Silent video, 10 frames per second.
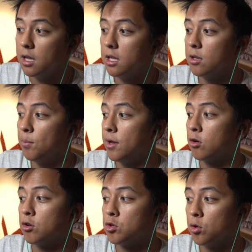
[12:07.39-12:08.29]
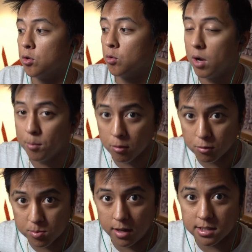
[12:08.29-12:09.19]
It'll make your controller way more
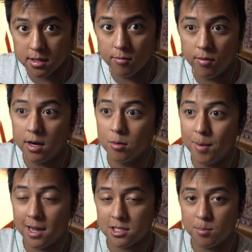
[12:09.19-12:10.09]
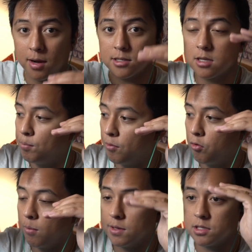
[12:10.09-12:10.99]
responsive, and it'll maximize
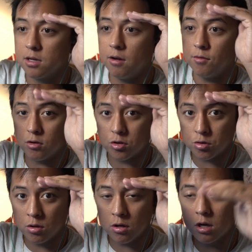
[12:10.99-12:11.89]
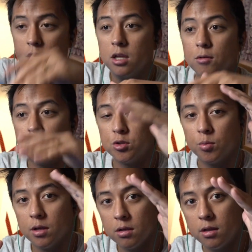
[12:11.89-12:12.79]
performance of your controller, which
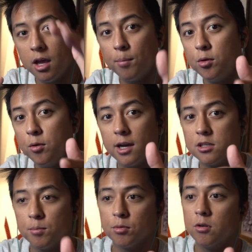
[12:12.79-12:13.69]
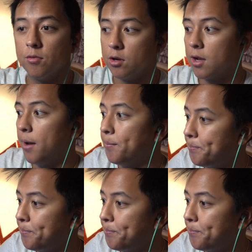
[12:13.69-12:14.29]
will help you guys improve in your game.